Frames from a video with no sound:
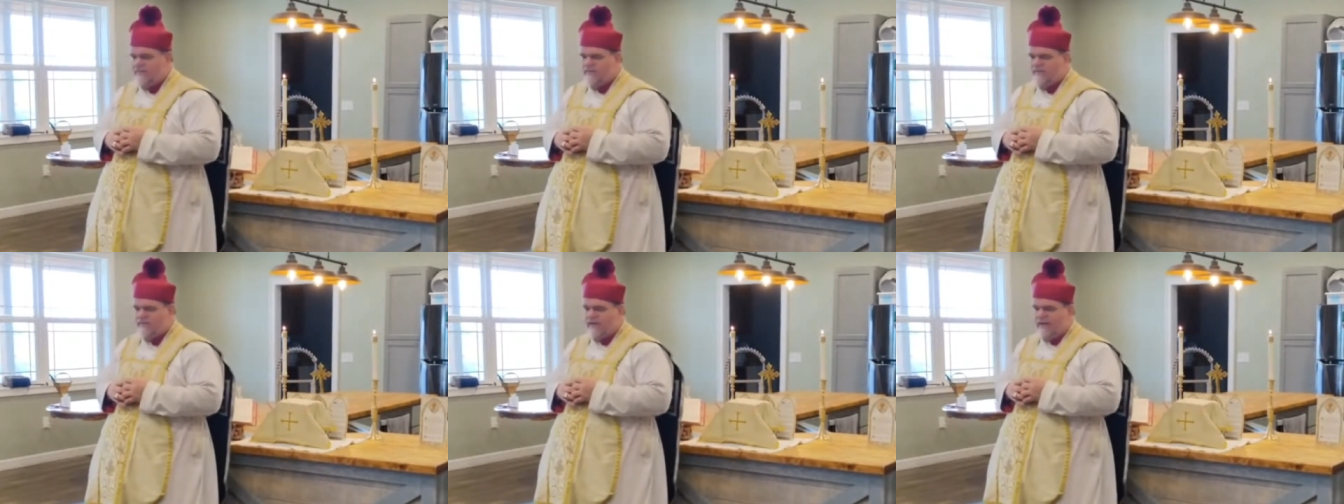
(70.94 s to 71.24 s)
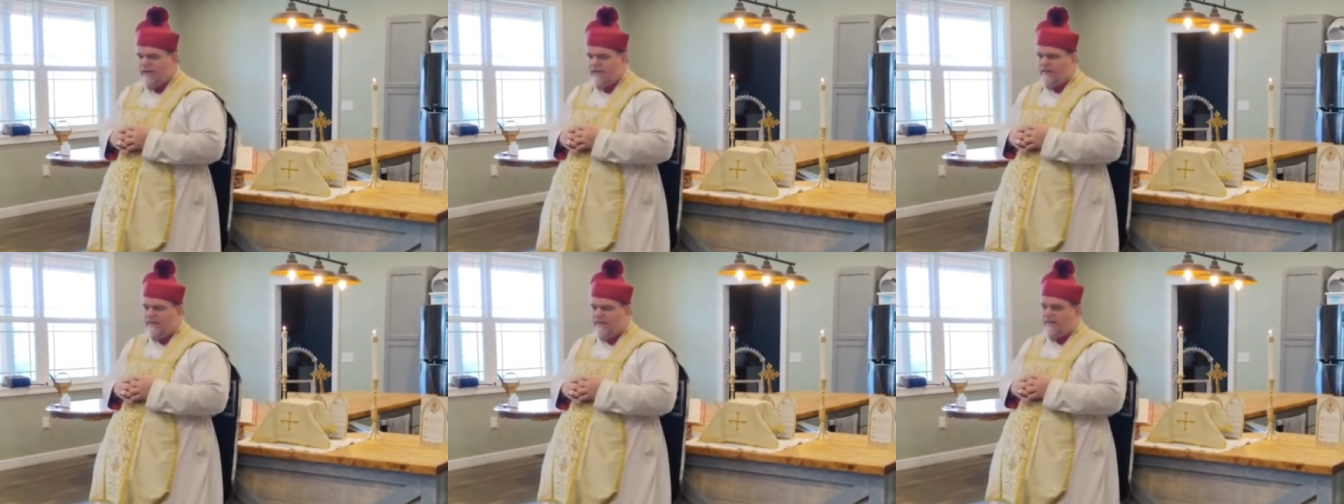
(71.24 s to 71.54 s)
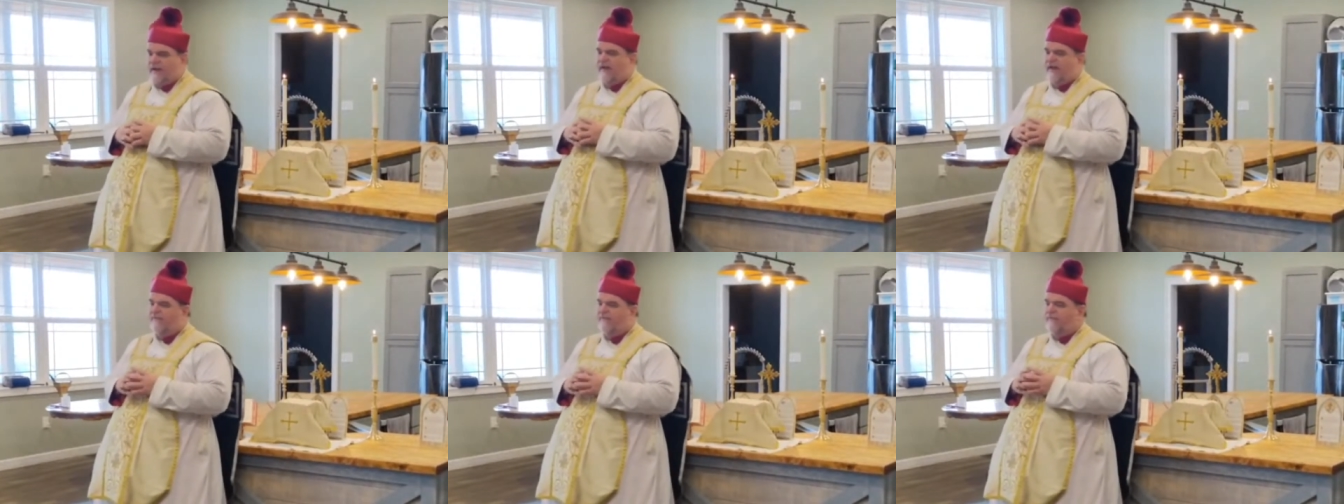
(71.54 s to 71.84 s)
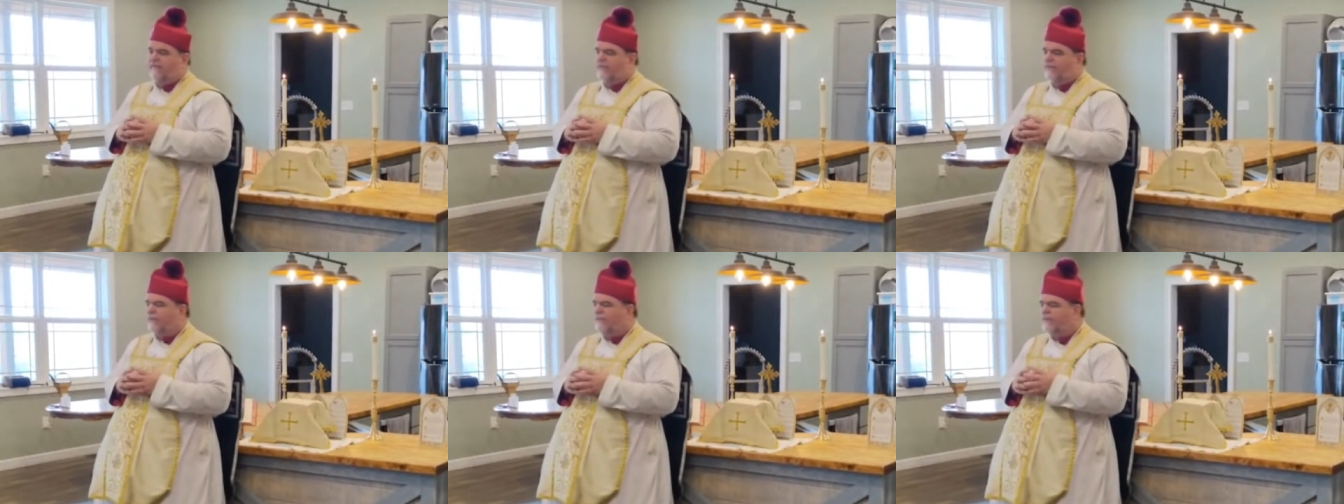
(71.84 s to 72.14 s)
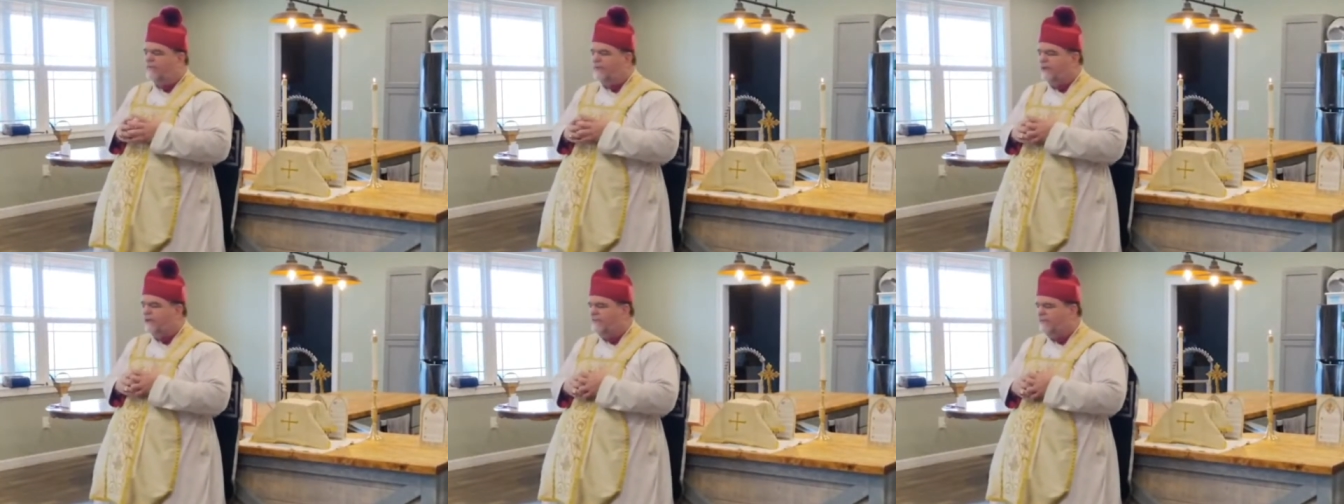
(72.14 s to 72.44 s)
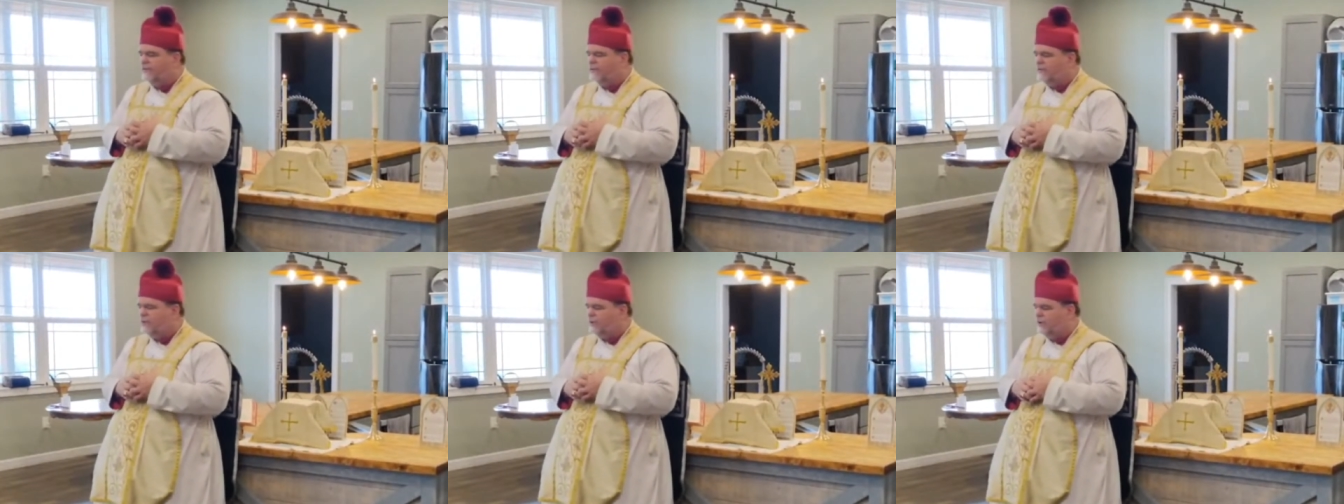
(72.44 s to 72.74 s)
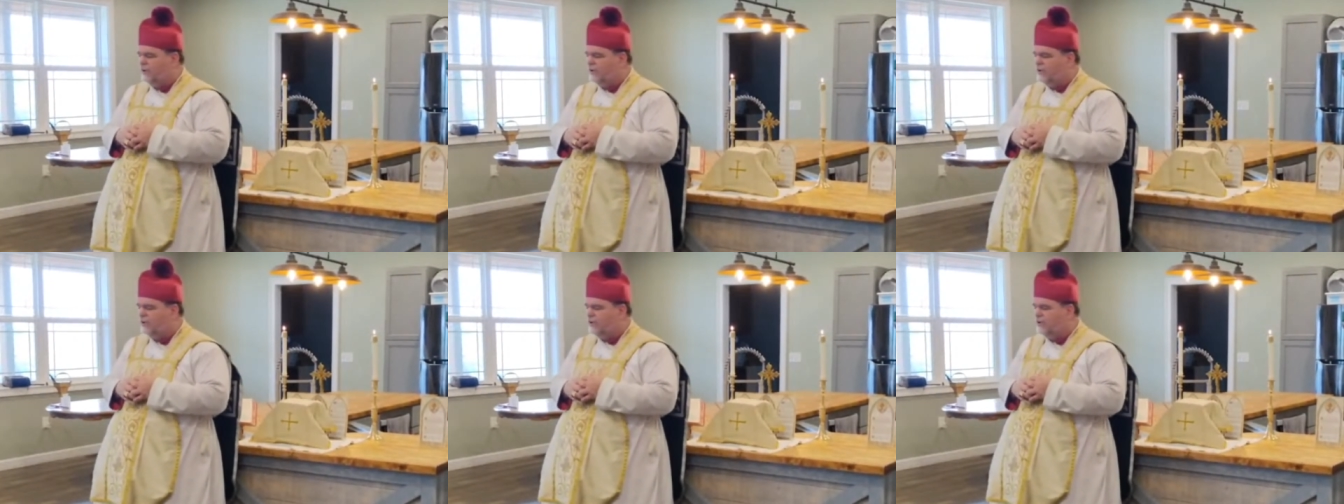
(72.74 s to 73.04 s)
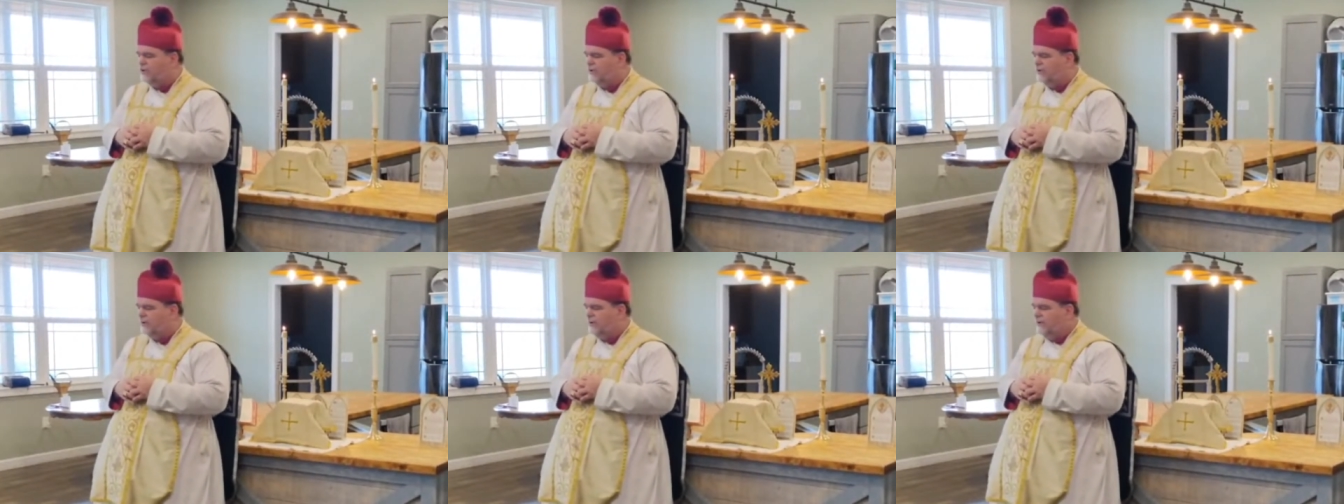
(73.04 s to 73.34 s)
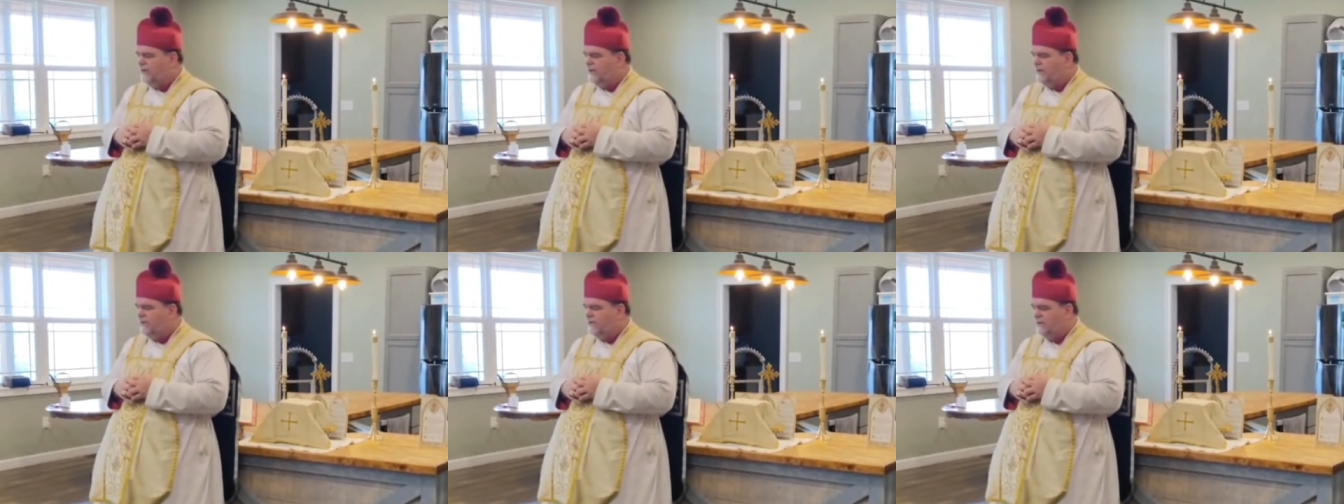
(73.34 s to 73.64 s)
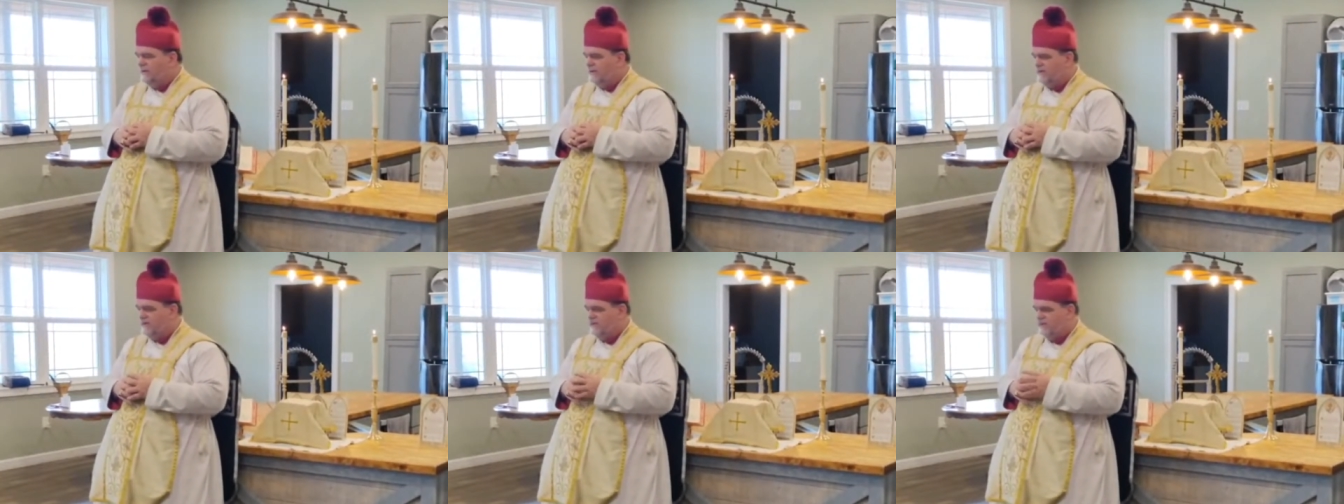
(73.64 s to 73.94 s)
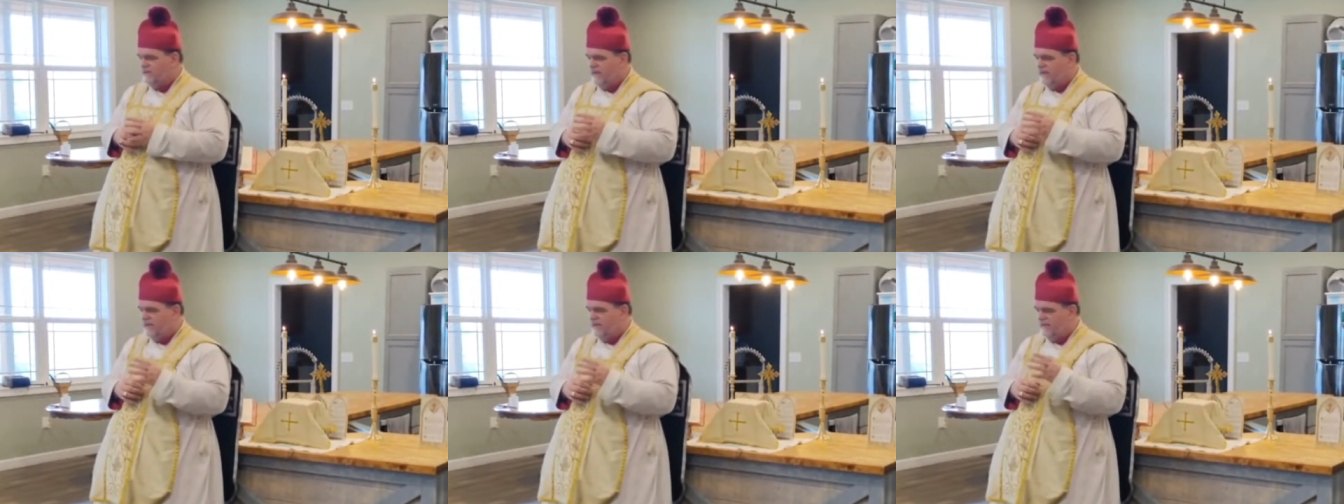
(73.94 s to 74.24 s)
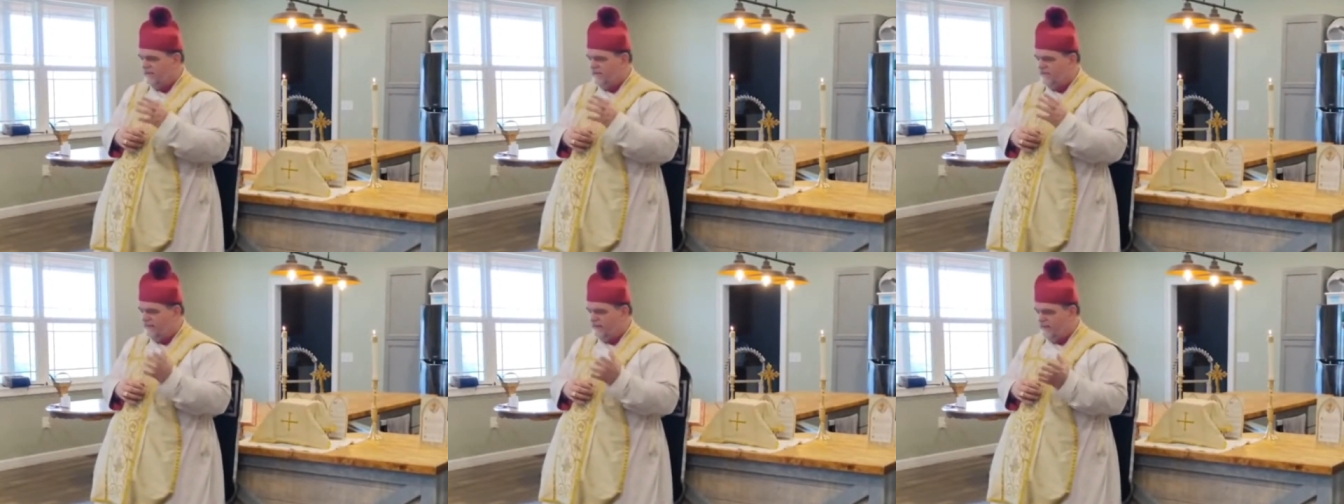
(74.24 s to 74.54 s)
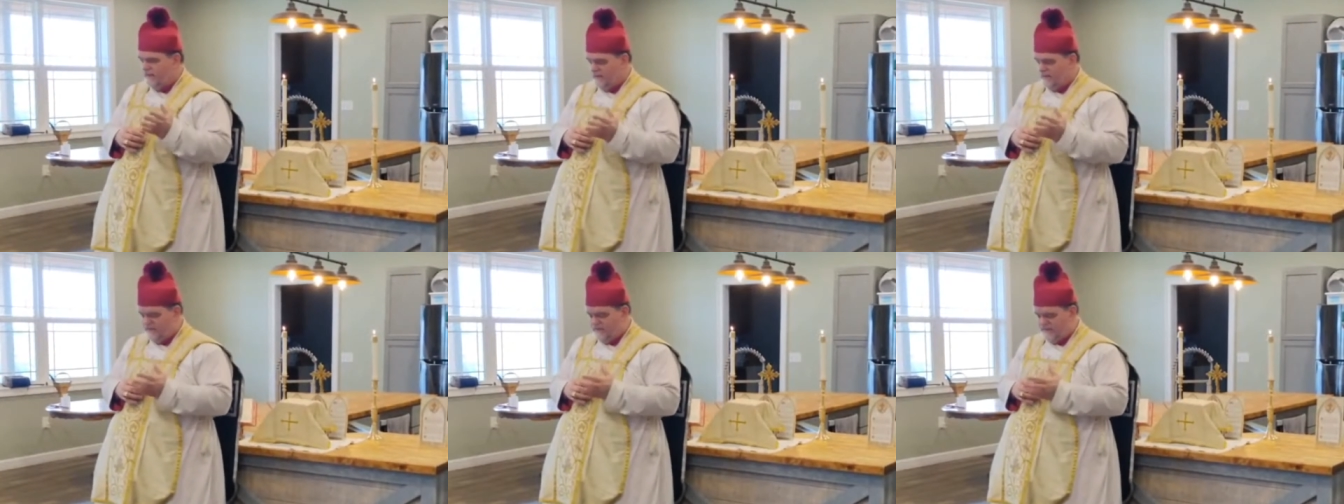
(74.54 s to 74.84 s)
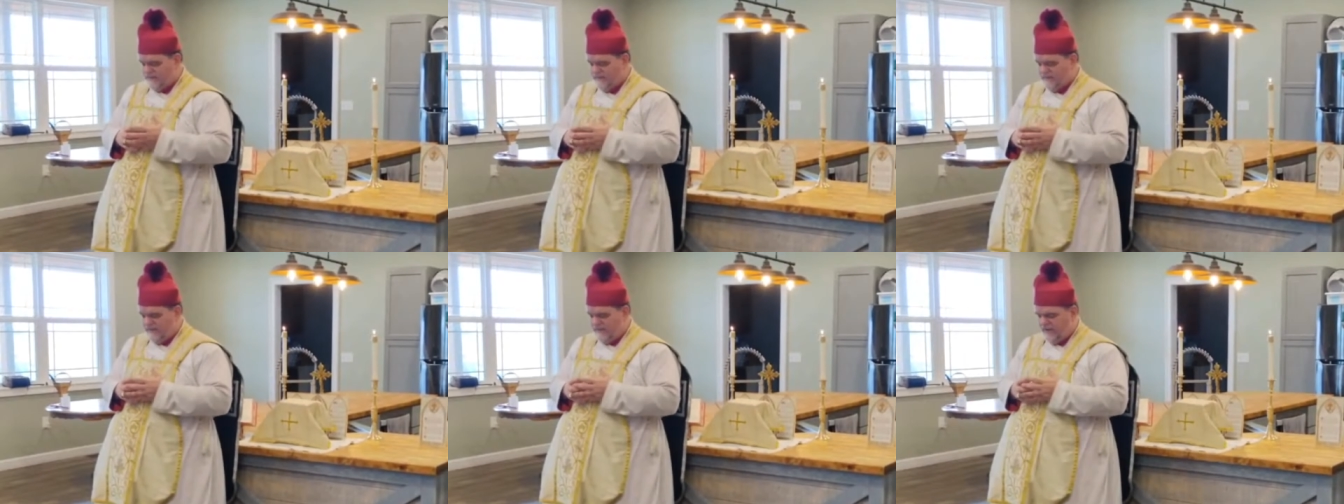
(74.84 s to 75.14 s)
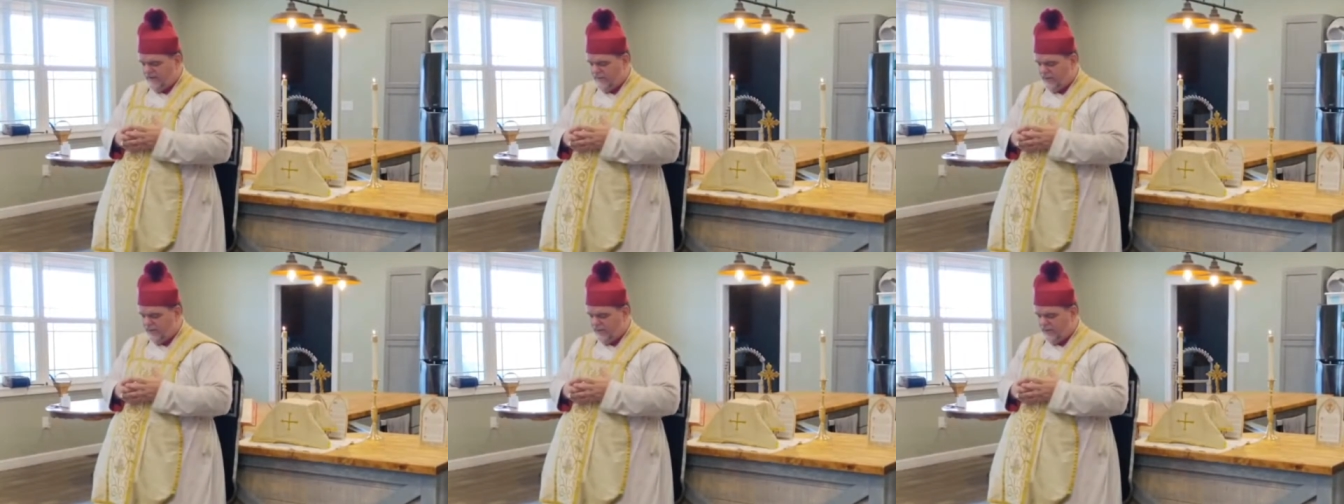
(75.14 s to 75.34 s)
second day of the birthday of the church. So yesterday was Pentecost Sunday. Our